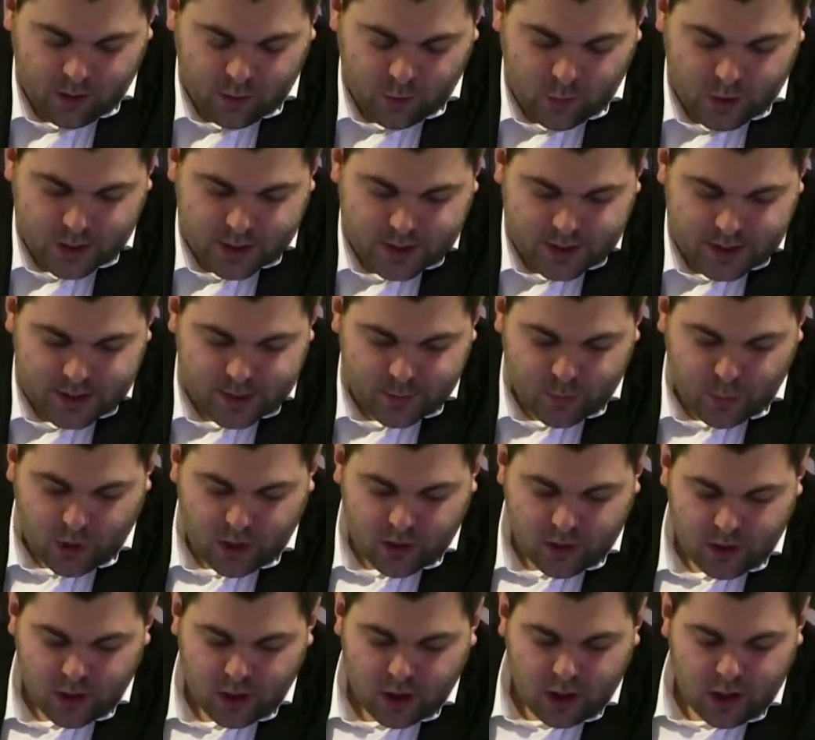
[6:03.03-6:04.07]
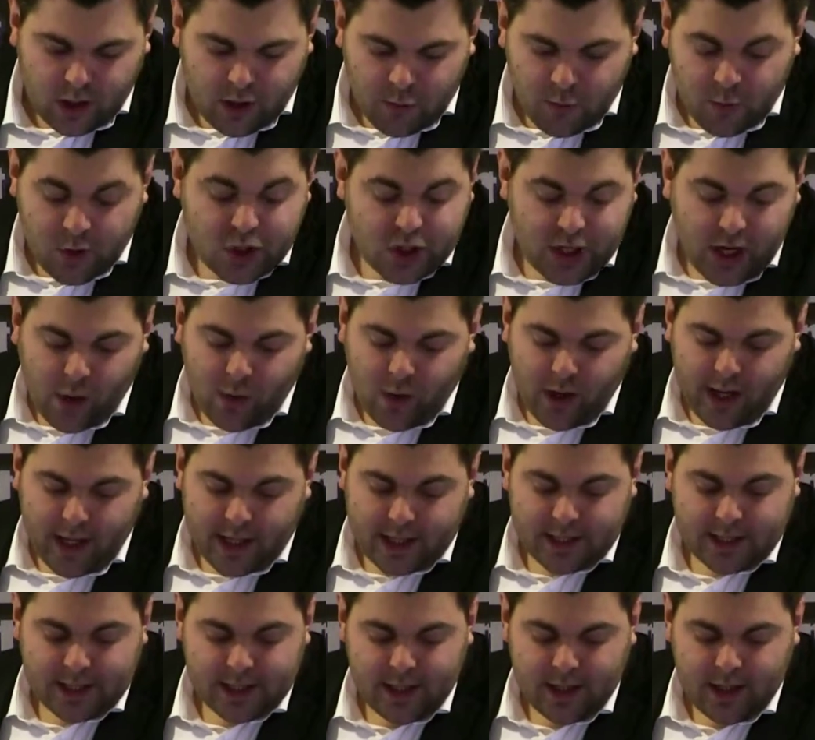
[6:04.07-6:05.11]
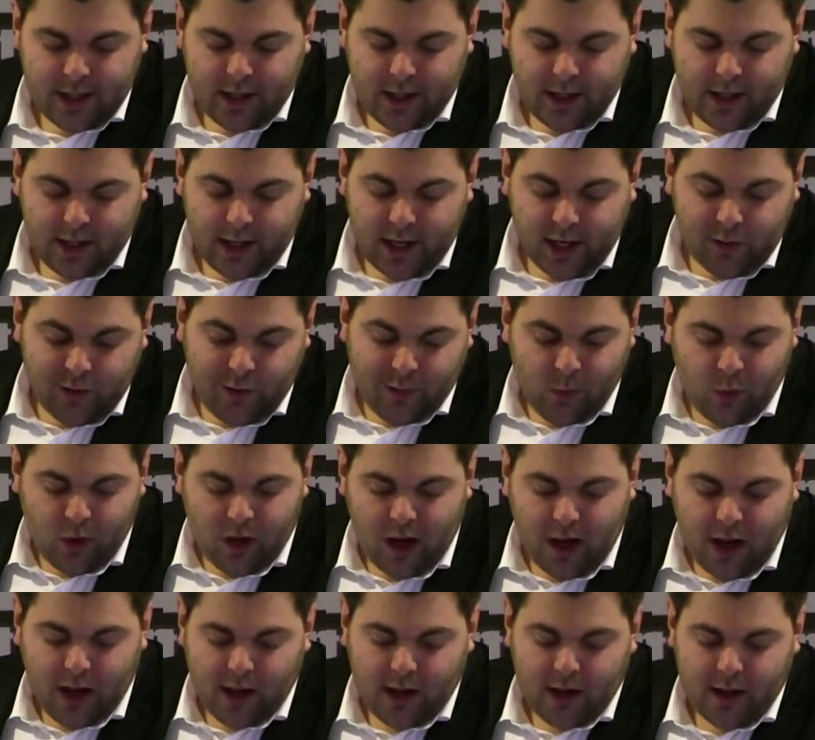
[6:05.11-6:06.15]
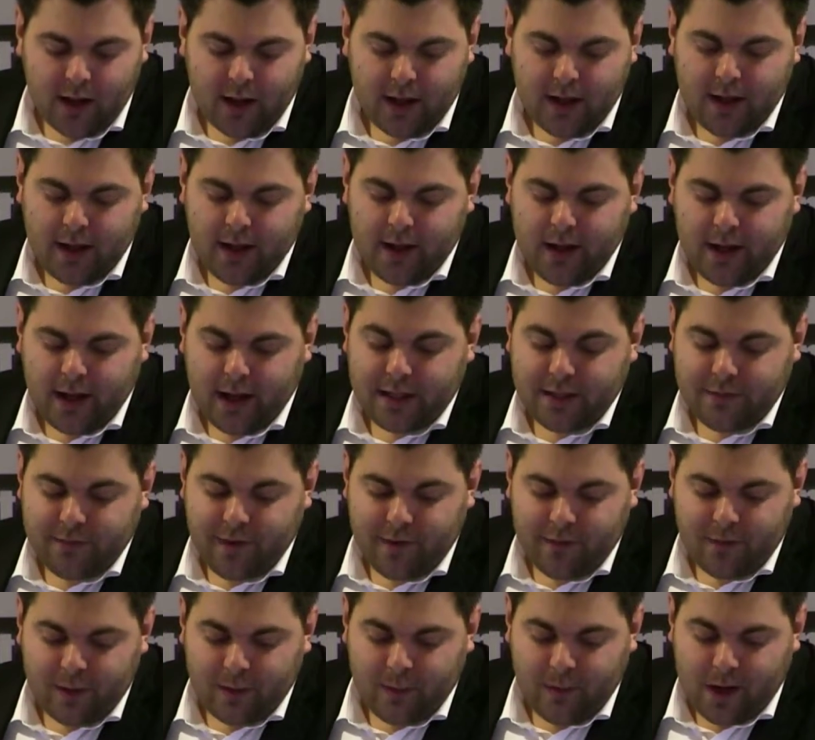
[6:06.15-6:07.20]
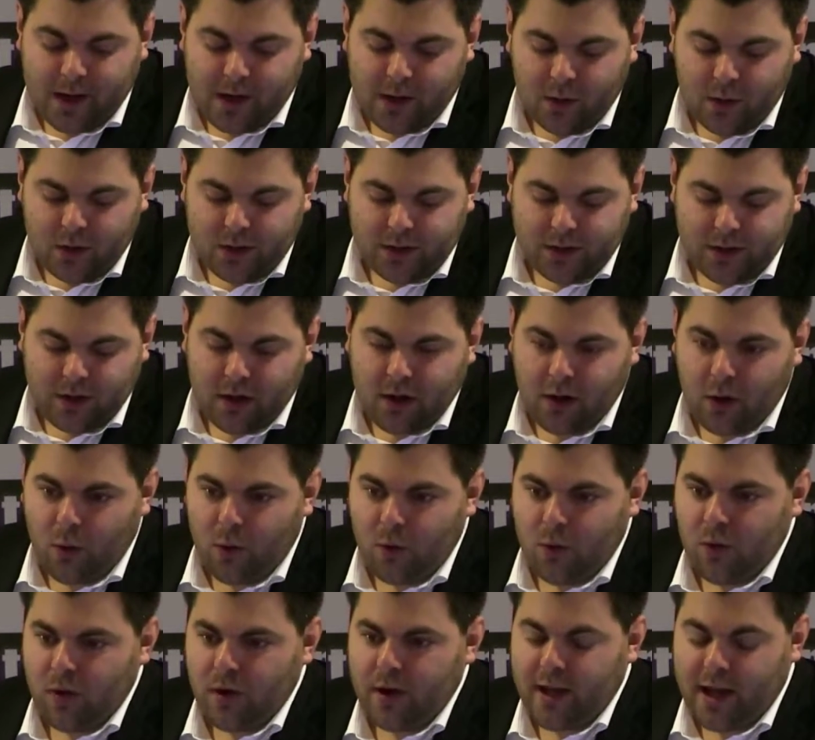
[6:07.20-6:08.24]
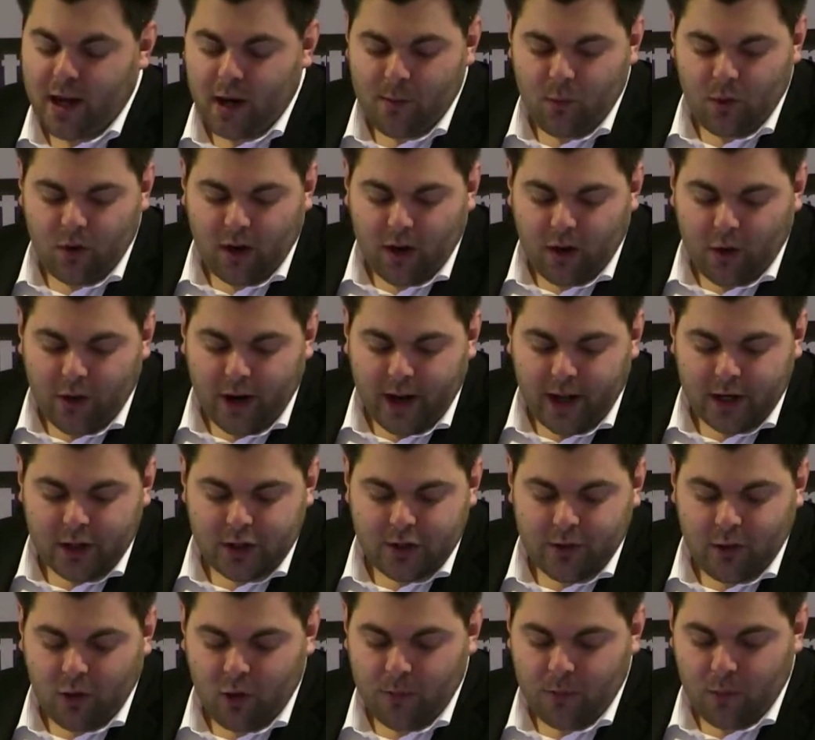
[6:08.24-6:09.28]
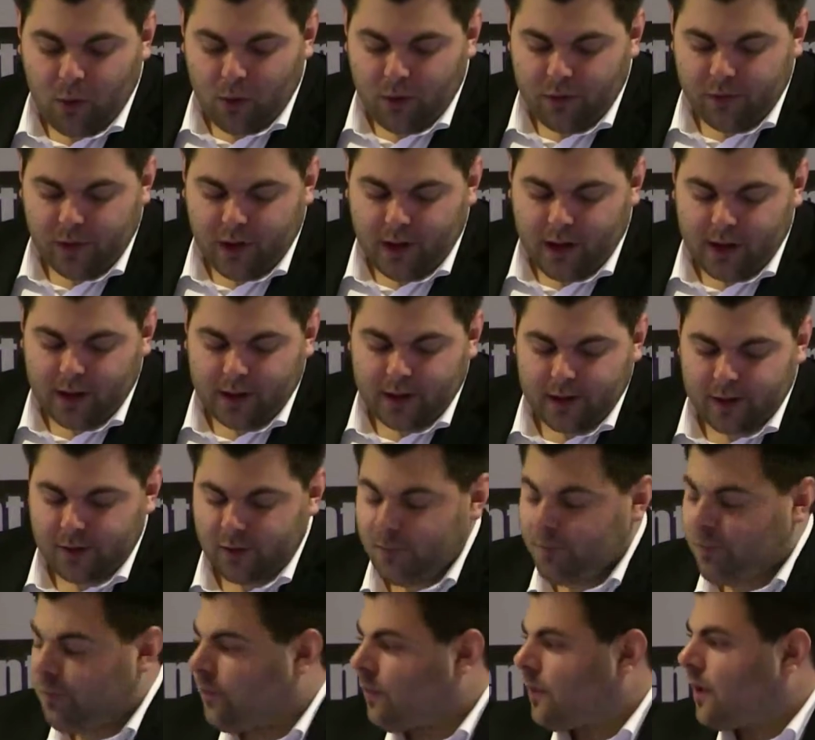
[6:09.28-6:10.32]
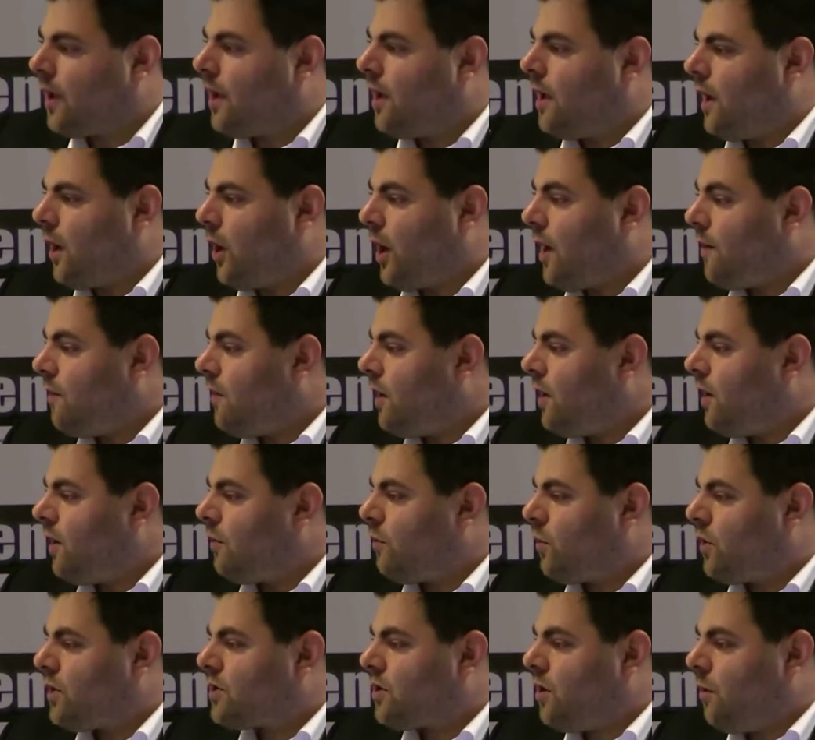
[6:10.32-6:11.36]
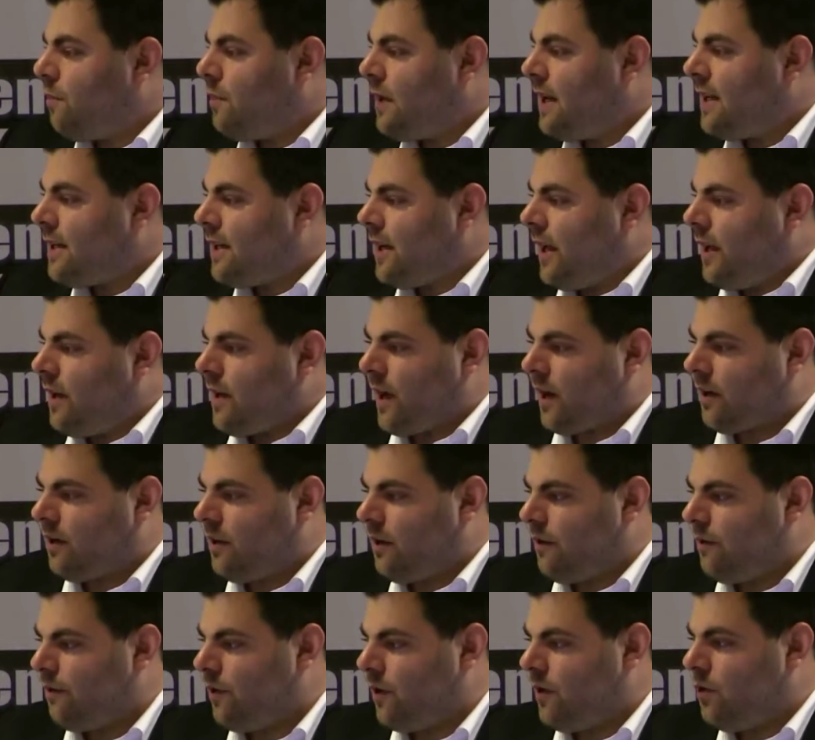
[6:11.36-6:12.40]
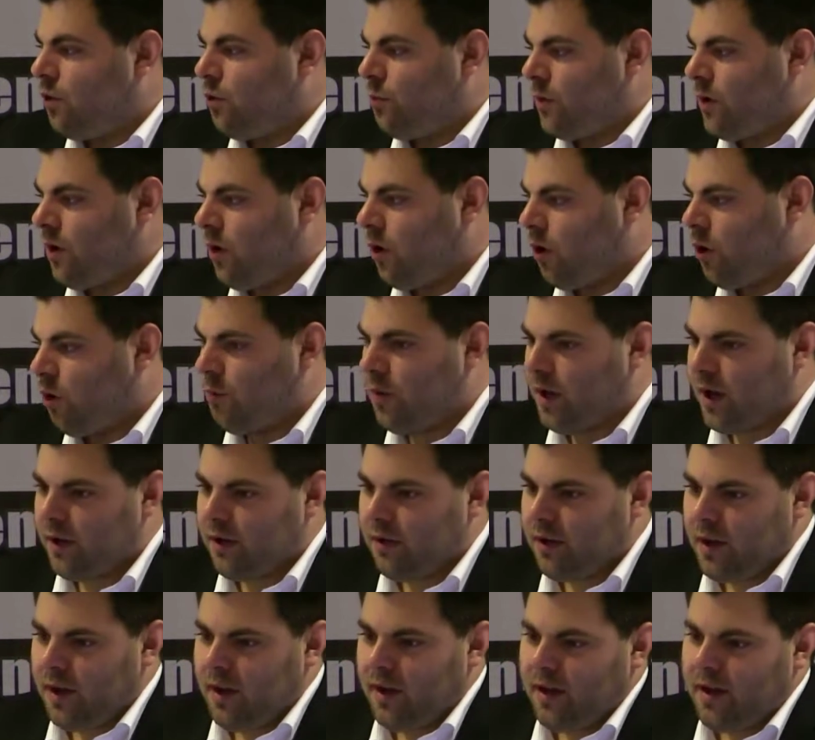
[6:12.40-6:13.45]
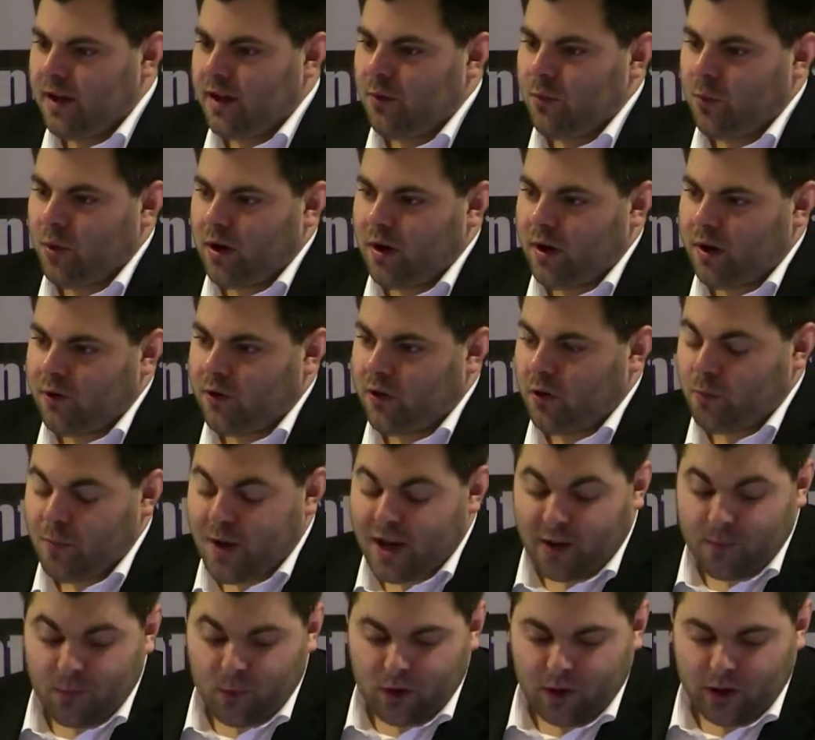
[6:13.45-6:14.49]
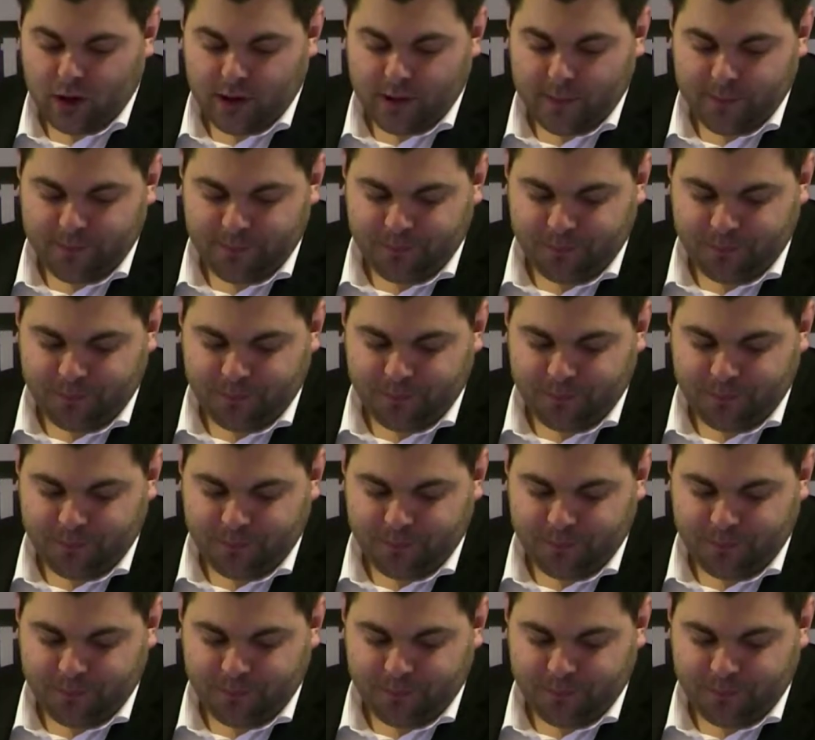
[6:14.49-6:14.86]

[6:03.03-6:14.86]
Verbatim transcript: was this one, which now has equimolar I C fifty values in a low nanomolar range on both targets. However, it was completely inactive in human whole blood at one hundred micromolar.